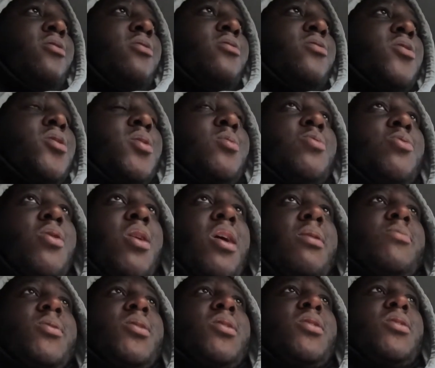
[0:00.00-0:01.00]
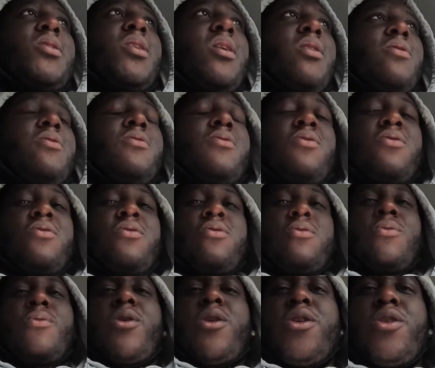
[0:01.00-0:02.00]
subscribed to the channel.
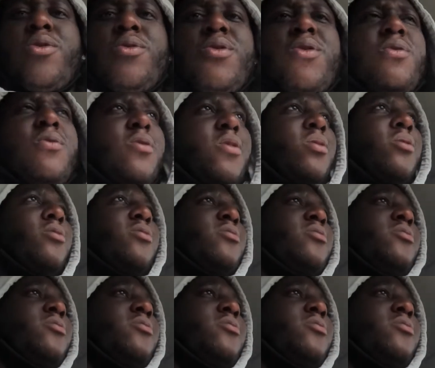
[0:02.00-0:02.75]
What are you doing?